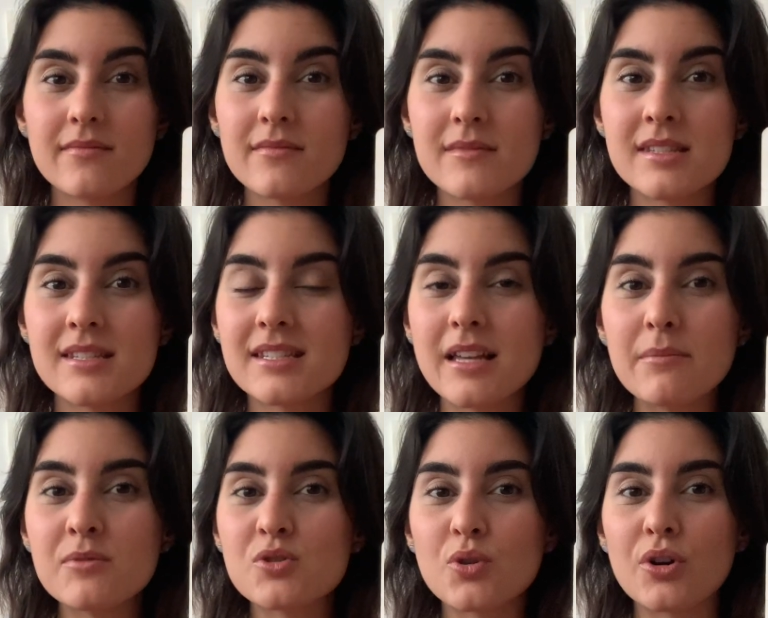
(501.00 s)
some
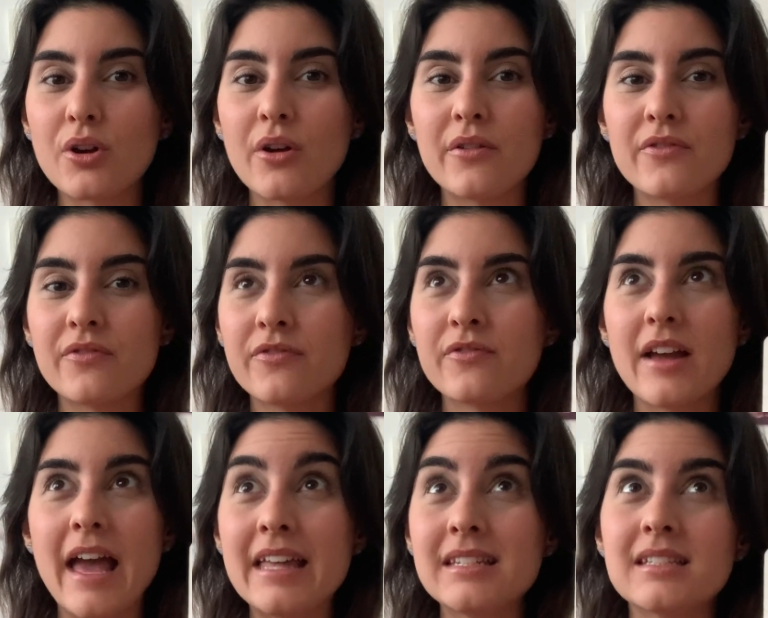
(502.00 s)
sort of
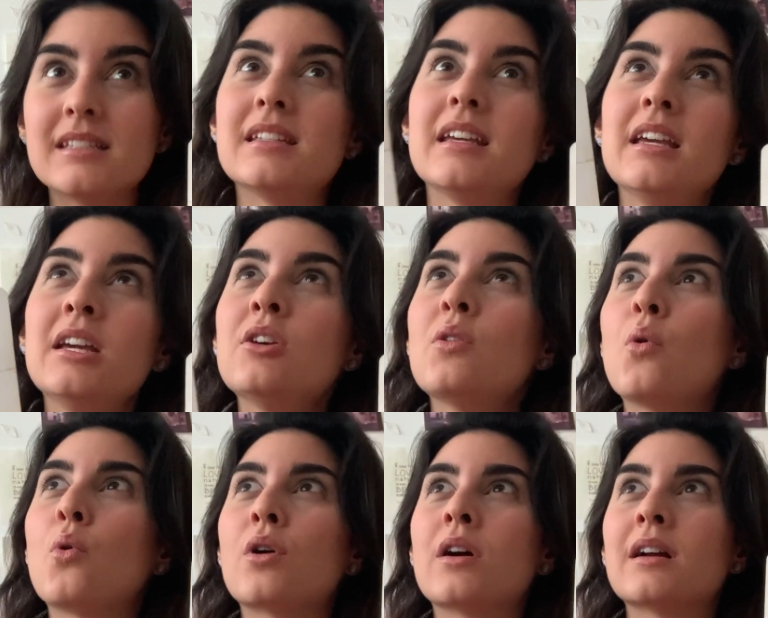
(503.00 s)
entity
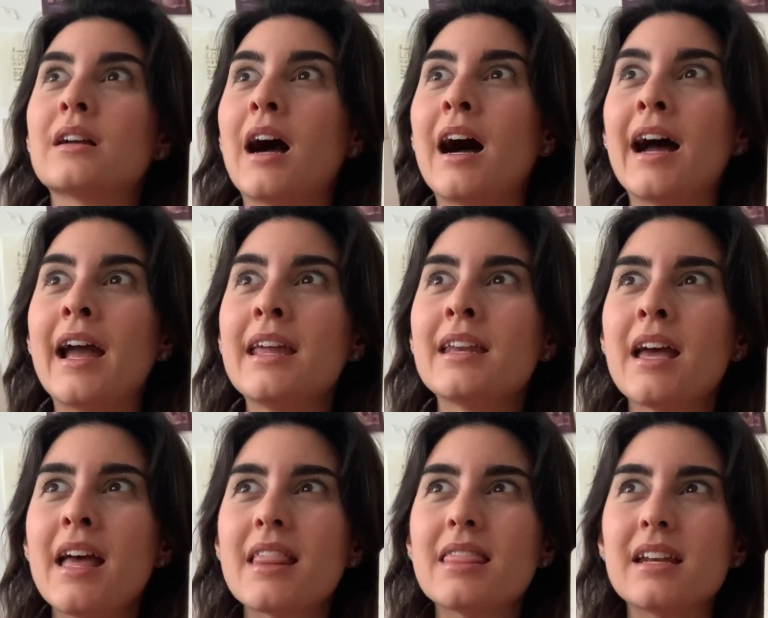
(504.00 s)
or guide
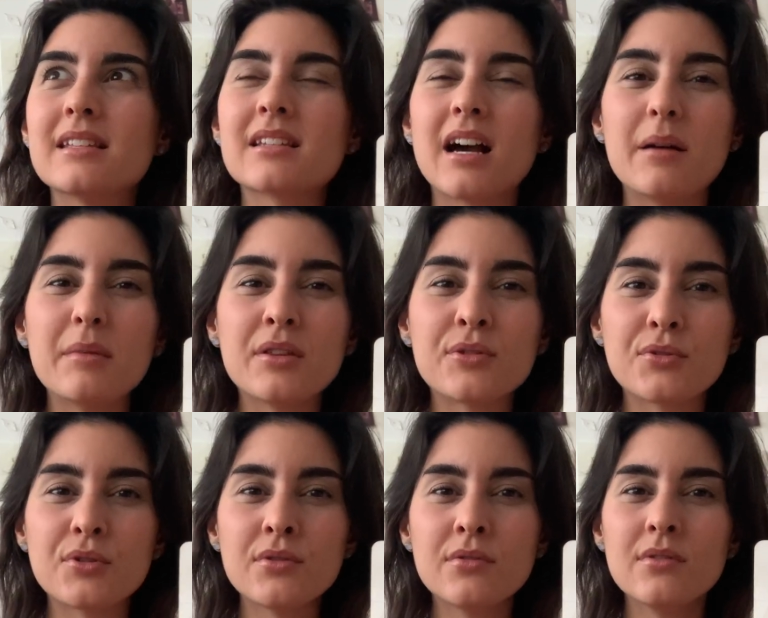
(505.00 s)
that is coming
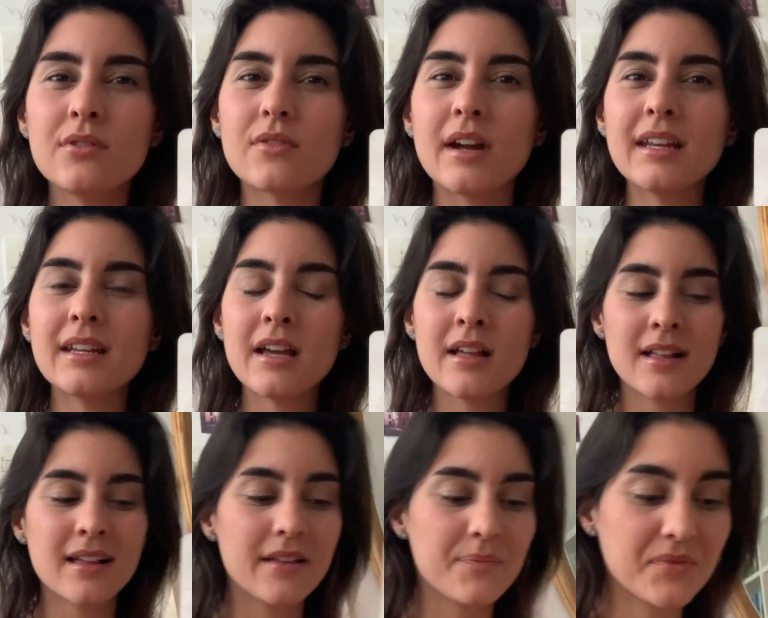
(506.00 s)
through, right?
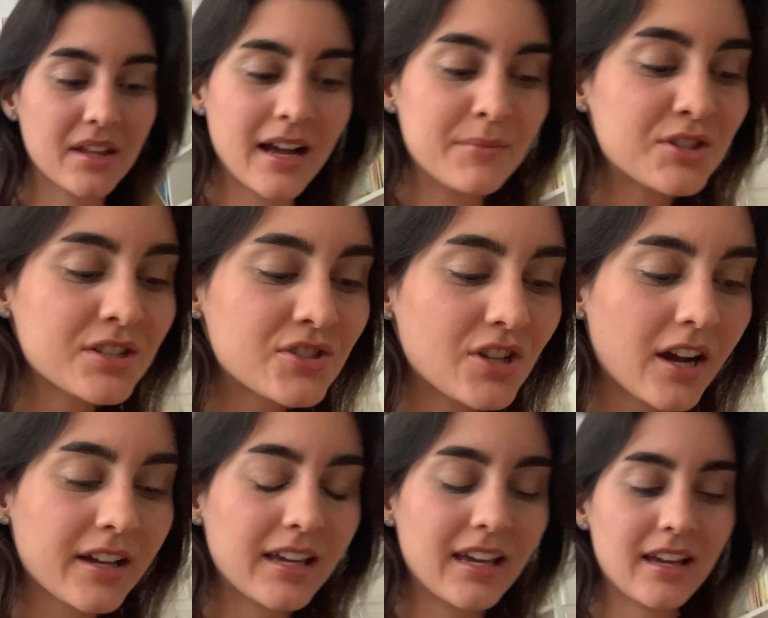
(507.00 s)
I'm just
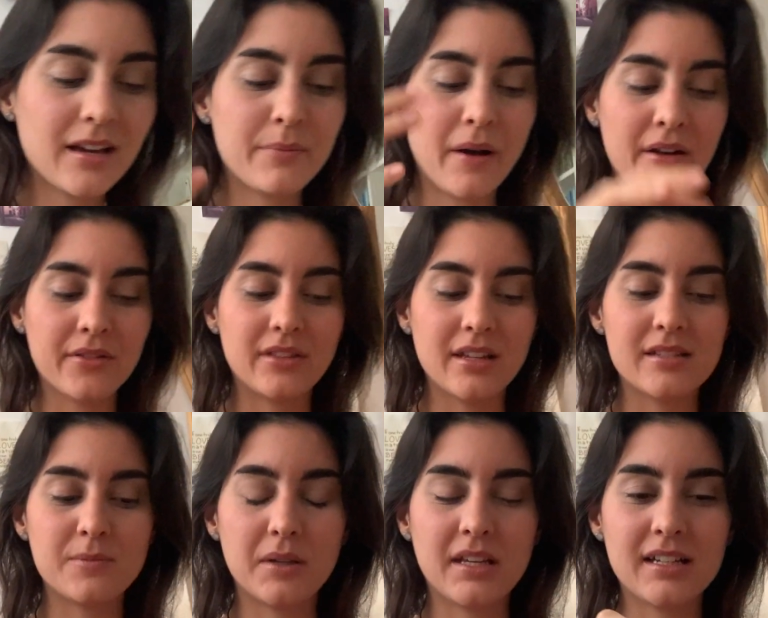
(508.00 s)
talking about this
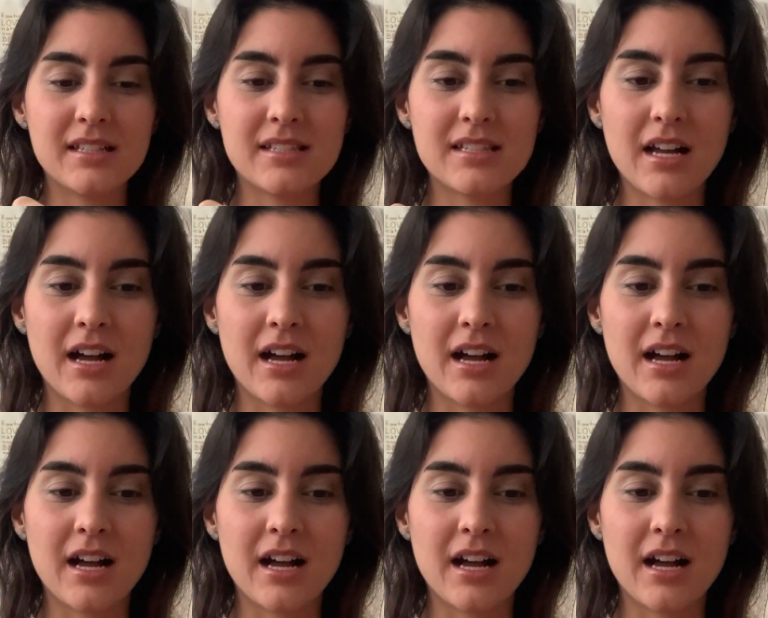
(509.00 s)
because